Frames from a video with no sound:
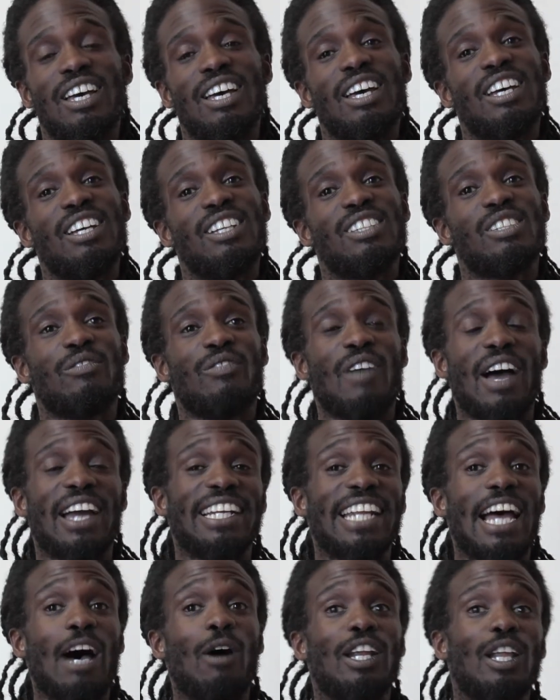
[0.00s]
to
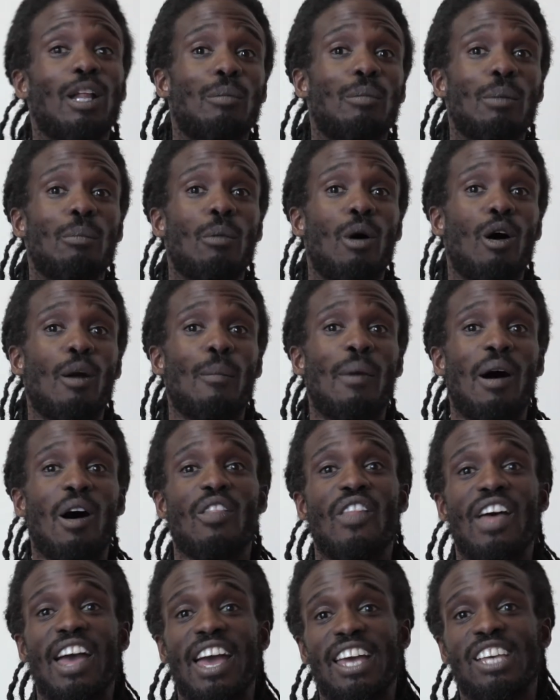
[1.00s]
find out a little bit more
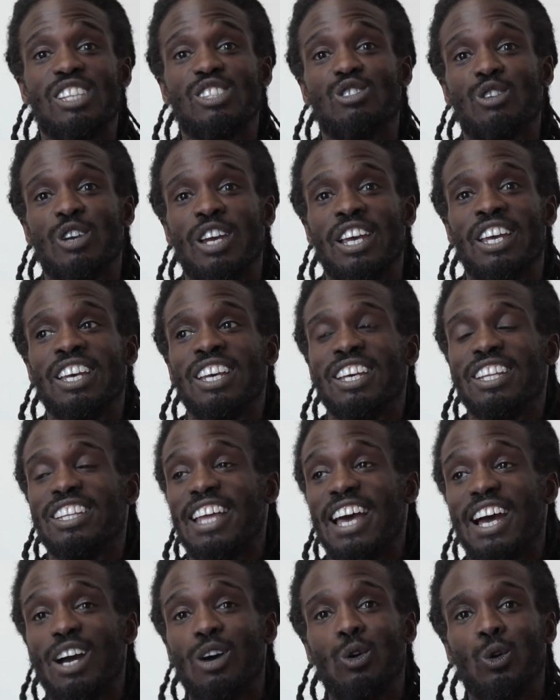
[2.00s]
about their history,
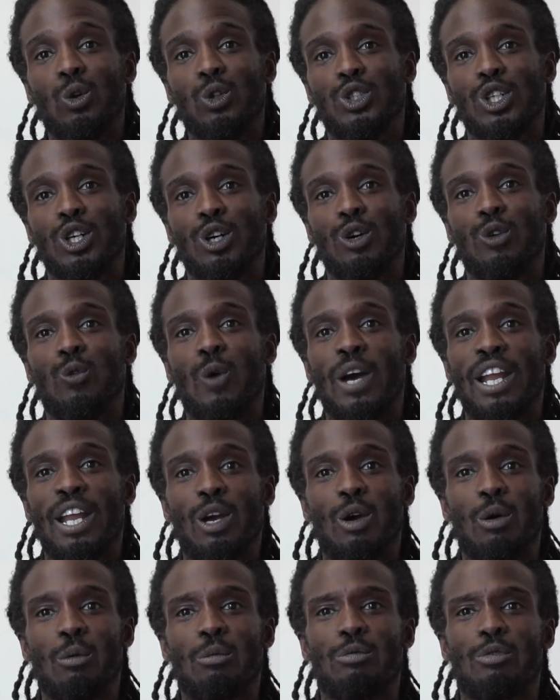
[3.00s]
their culture, of
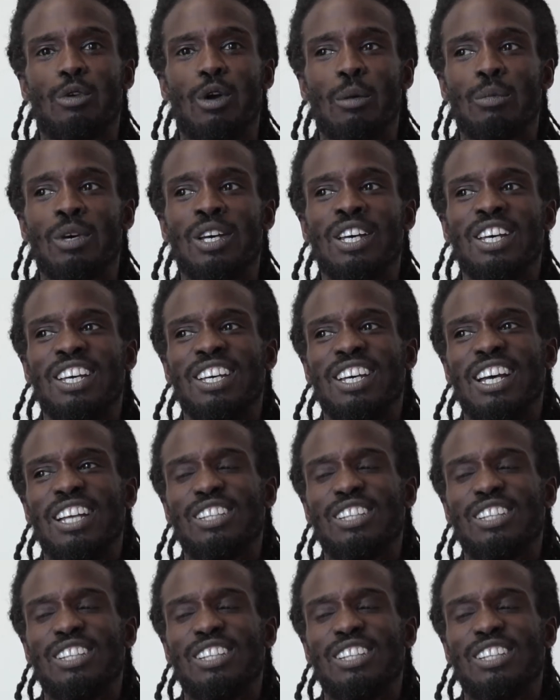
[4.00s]
where they come from.